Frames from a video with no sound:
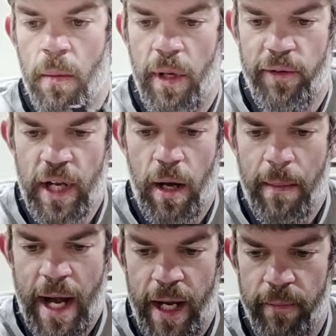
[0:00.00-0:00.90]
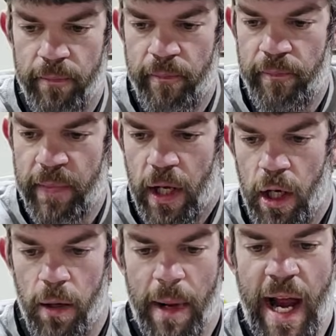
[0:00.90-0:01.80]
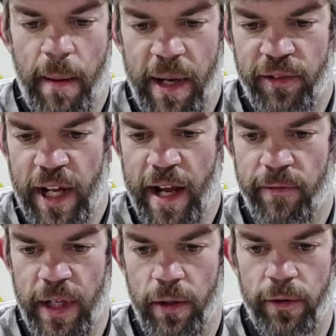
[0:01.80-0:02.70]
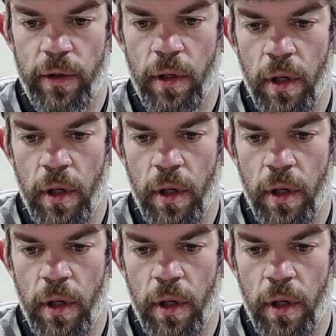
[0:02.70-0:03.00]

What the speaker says: It's not bad. Ambi safeties.